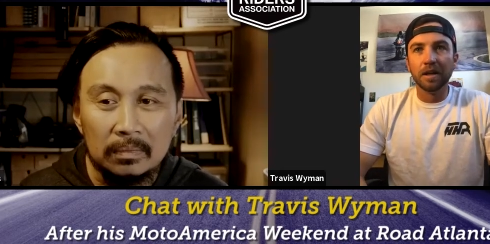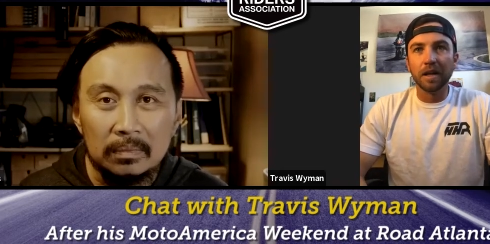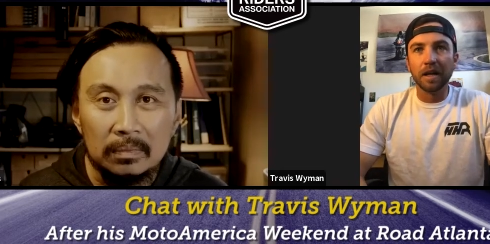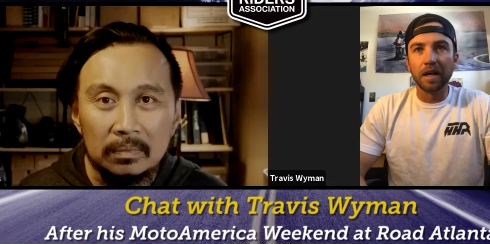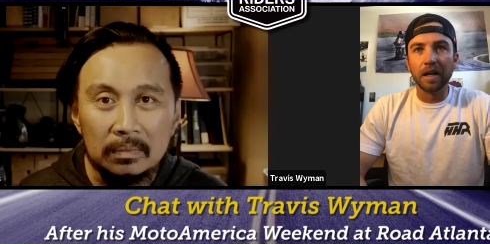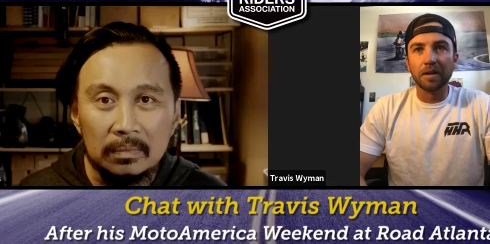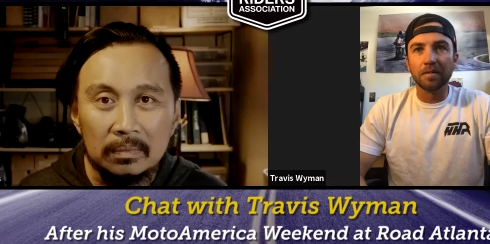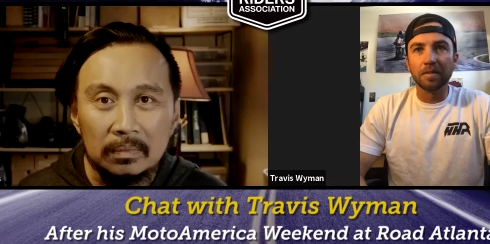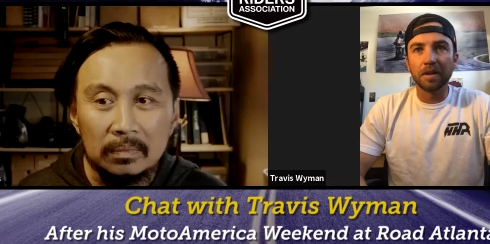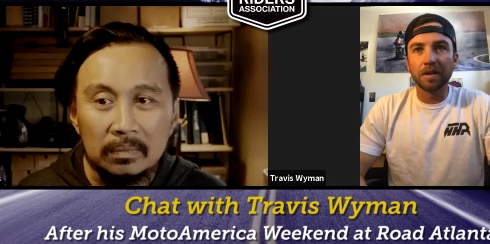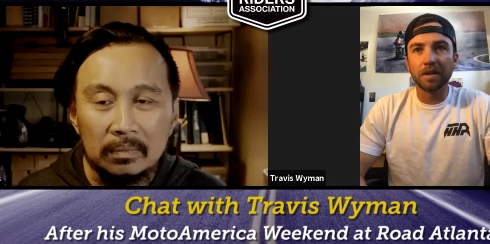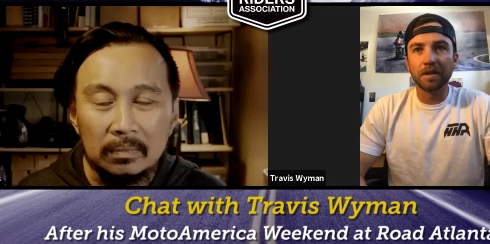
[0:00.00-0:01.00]
Speaker 1: um,
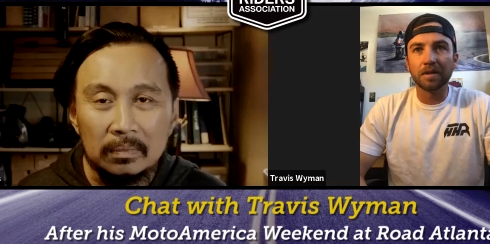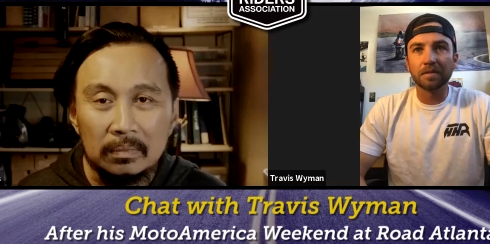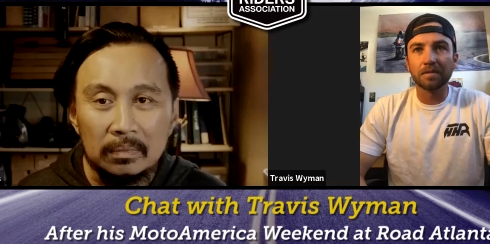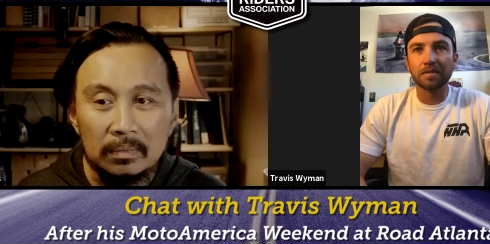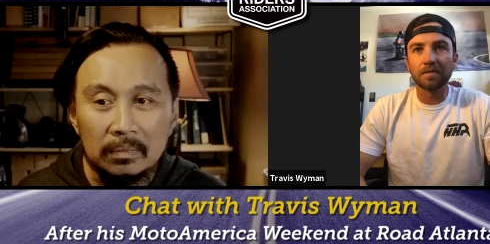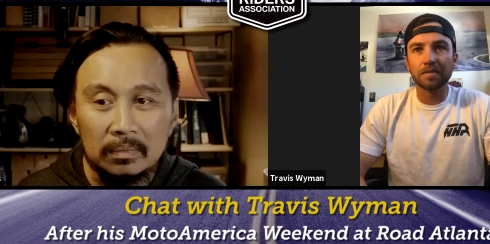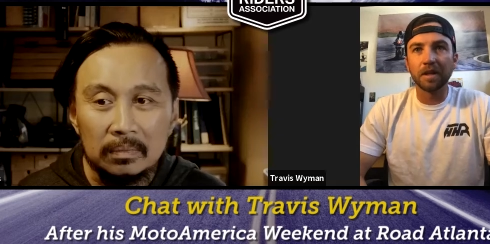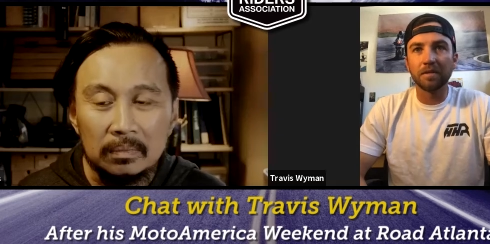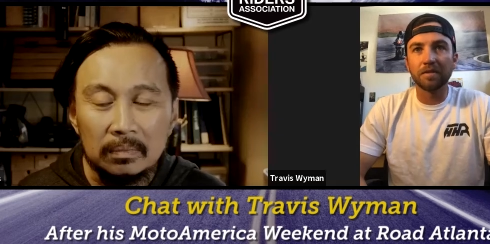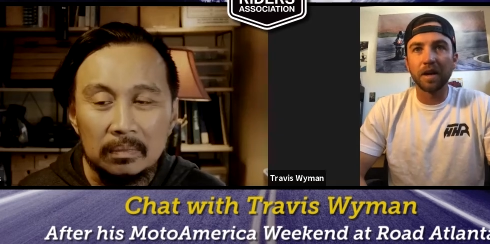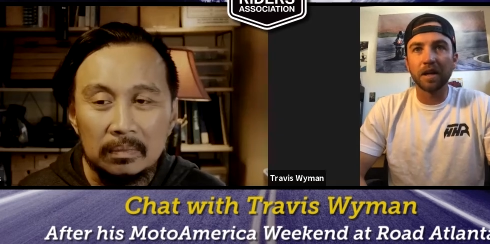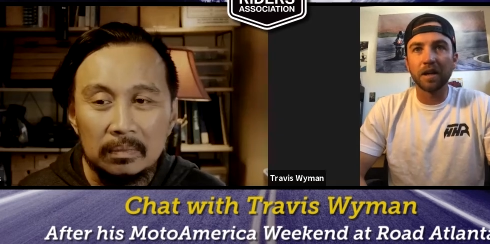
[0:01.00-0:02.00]

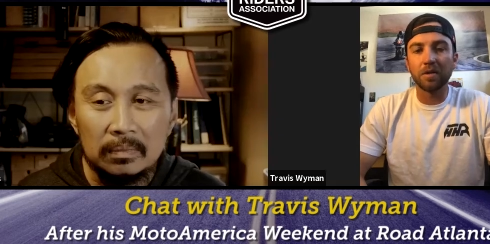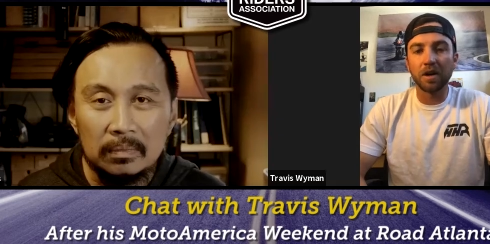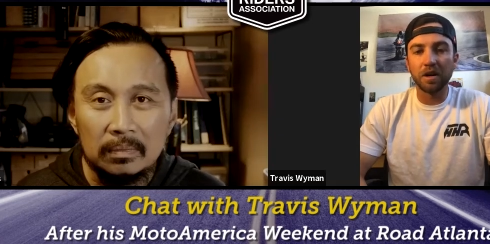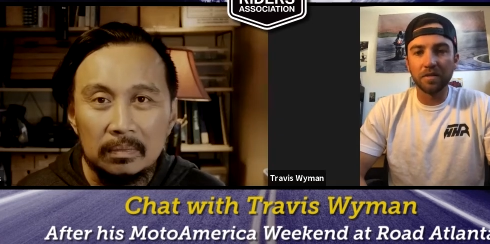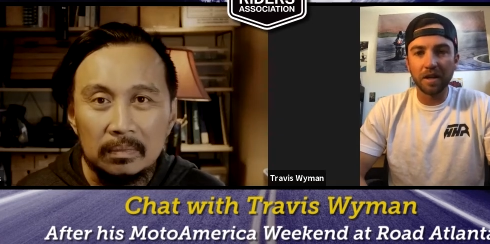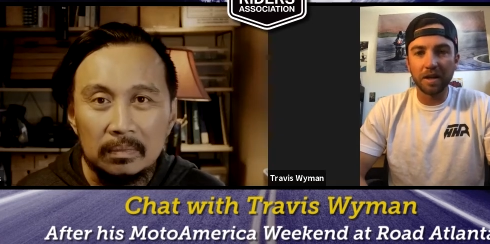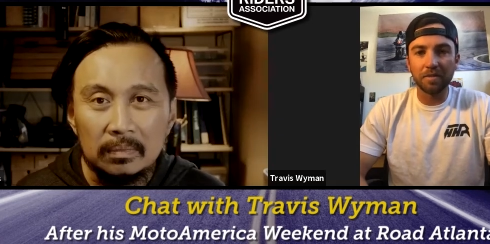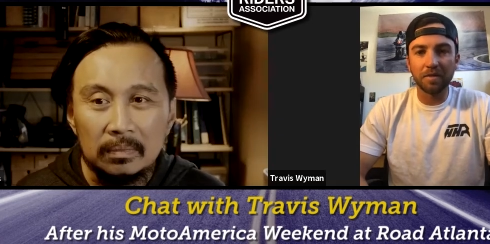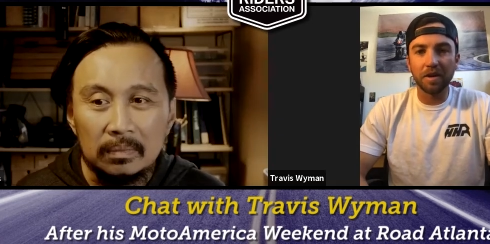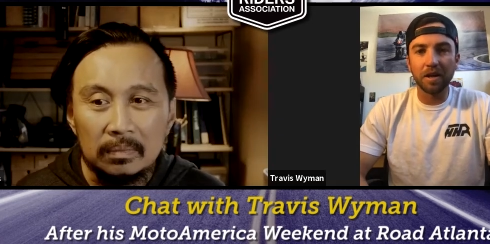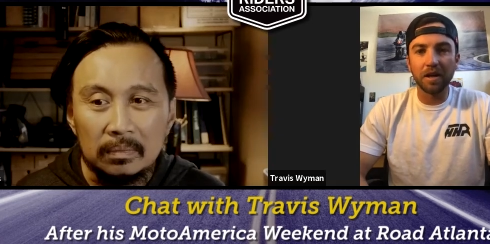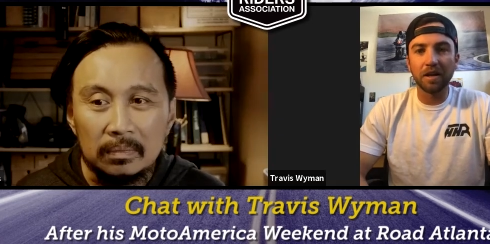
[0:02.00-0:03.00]
if I can qualify up
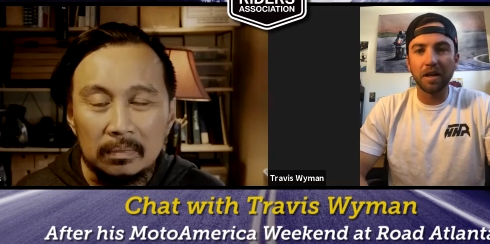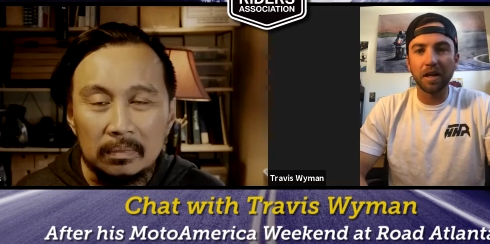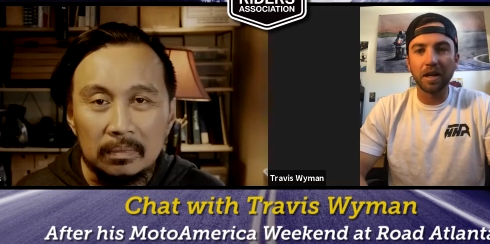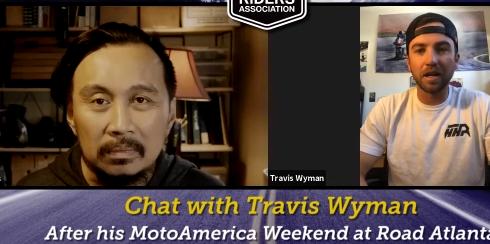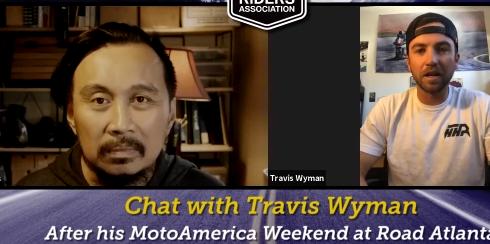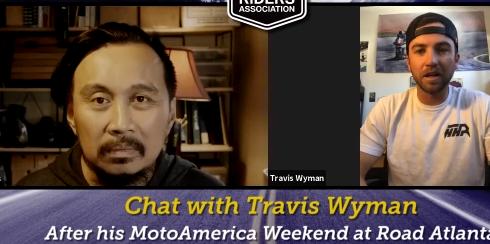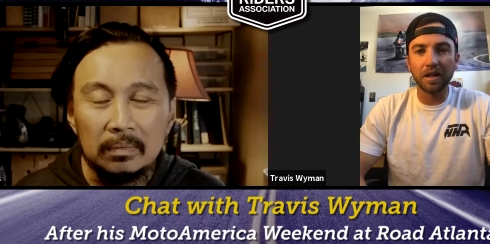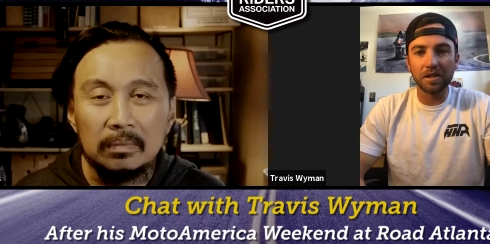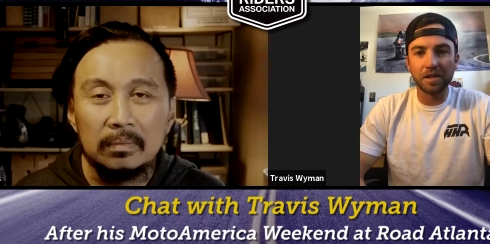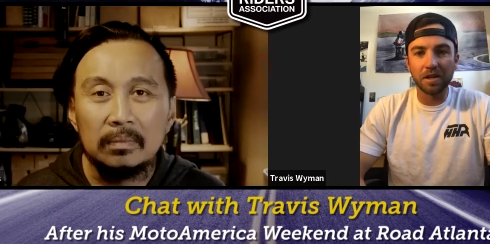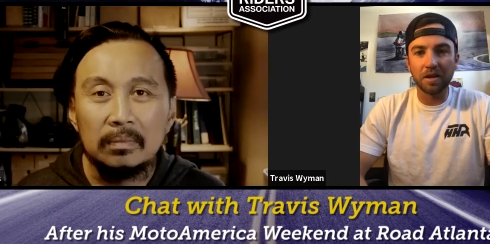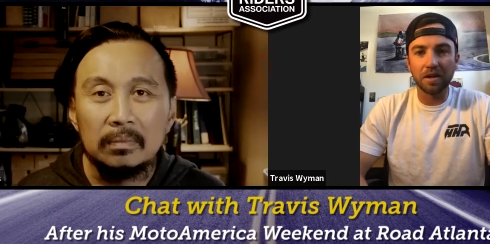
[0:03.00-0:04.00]
front and I can get a
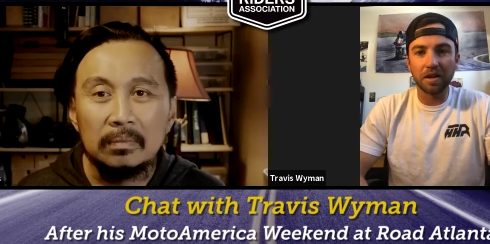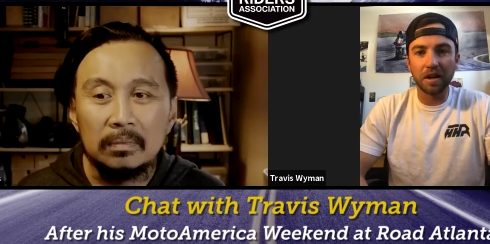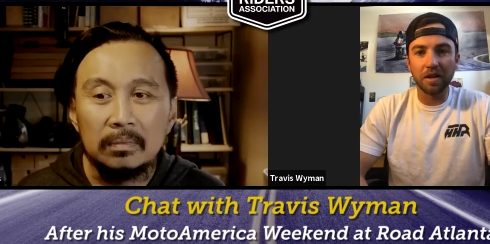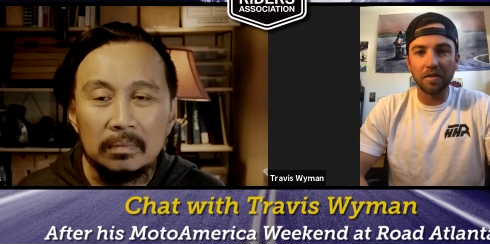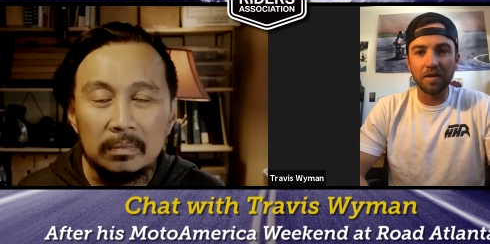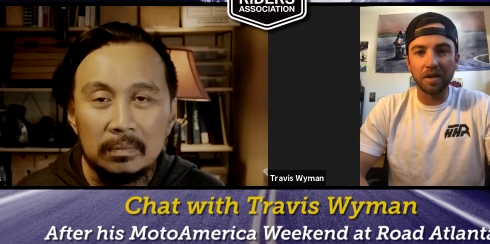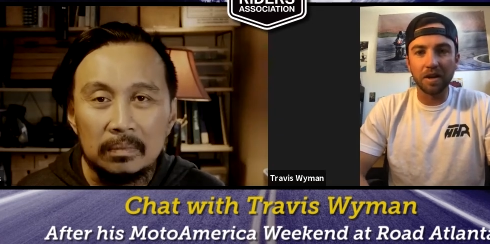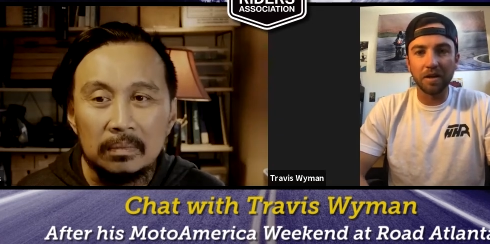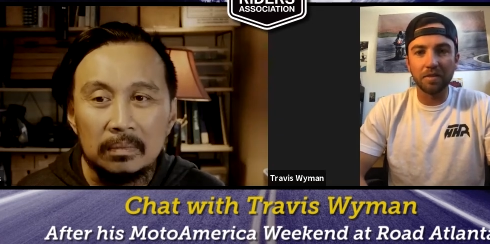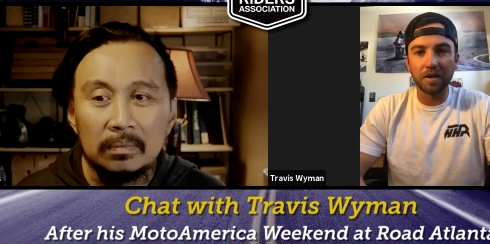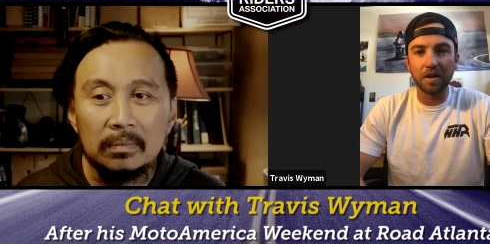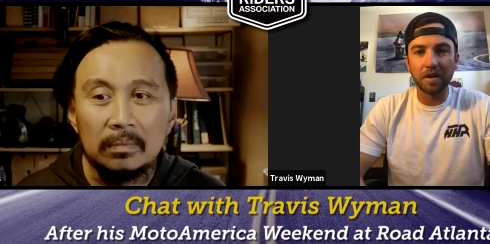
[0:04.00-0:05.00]
start, I feel
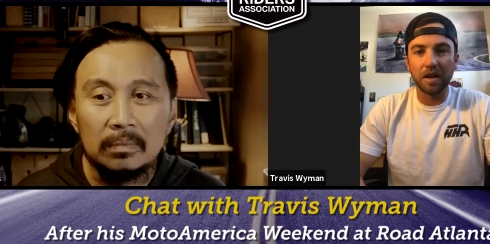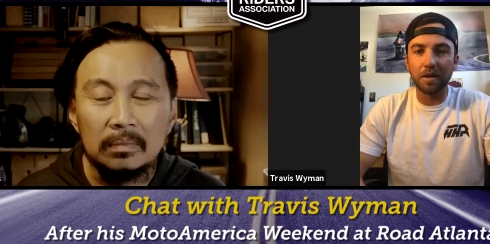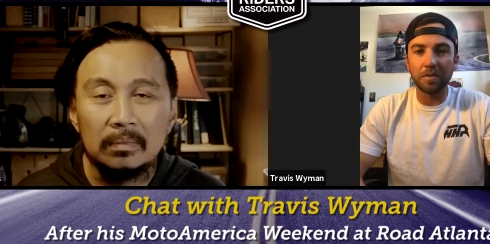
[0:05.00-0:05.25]
confident and I